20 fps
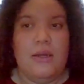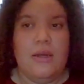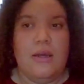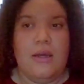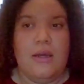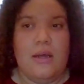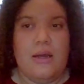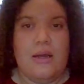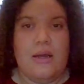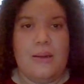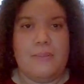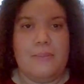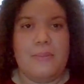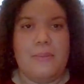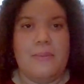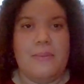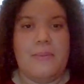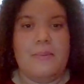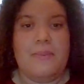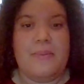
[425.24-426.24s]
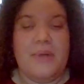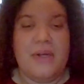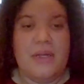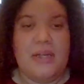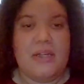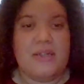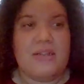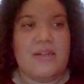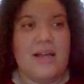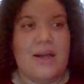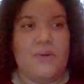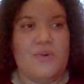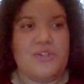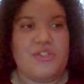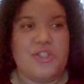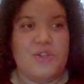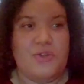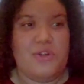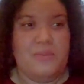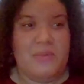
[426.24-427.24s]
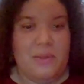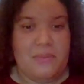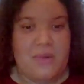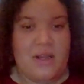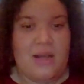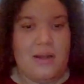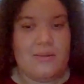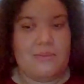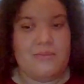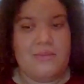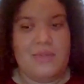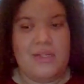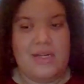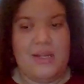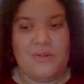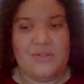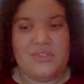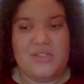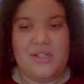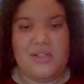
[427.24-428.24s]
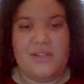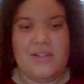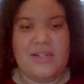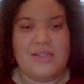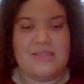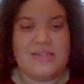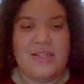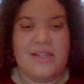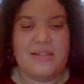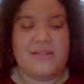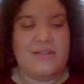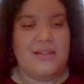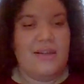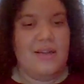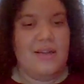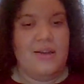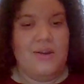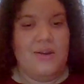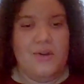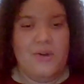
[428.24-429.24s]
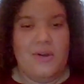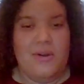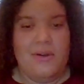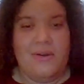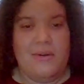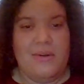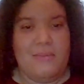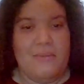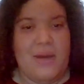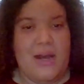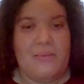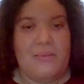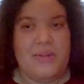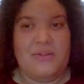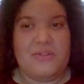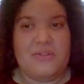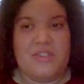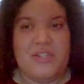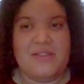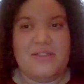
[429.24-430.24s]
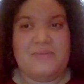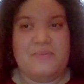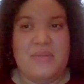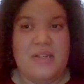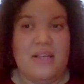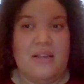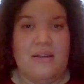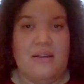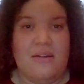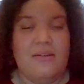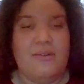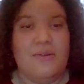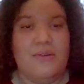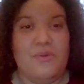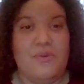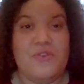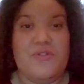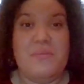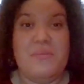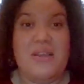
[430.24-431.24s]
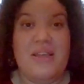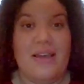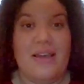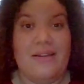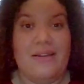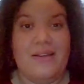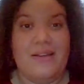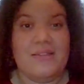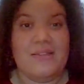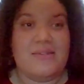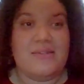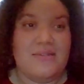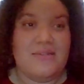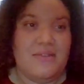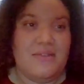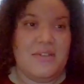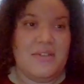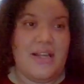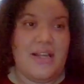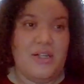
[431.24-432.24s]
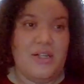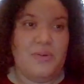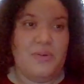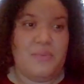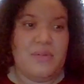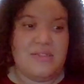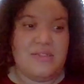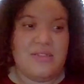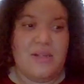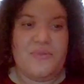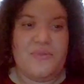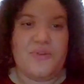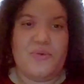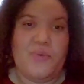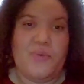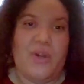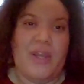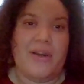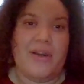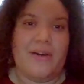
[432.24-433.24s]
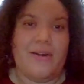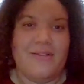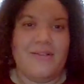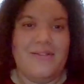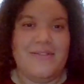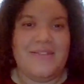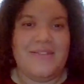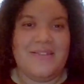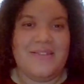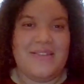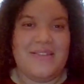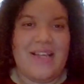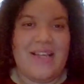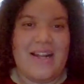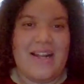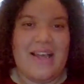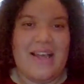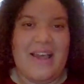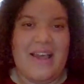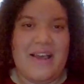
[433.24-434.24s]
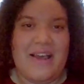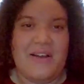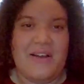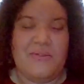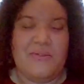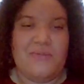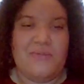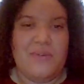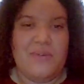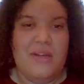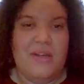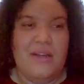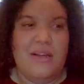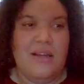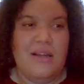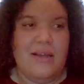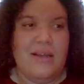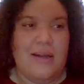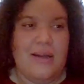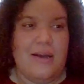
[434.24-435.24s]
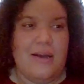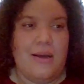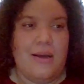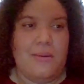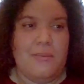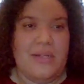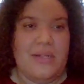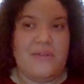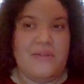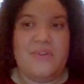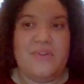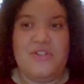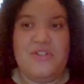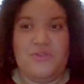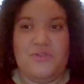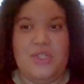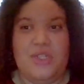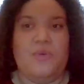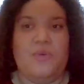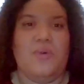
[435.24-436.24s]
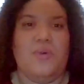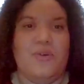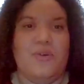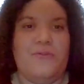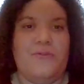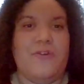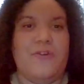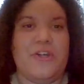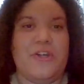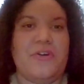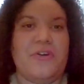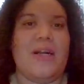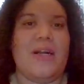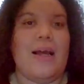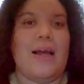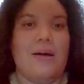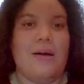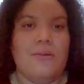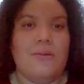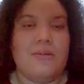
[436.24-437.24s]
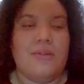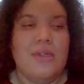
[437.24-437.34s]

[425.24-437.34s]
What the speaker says: But I would joke with my mom and I'll tell her, I said, Mom, it'll just be, with me at least, that it'll be something rare that I have. And eventually we'll figure it out.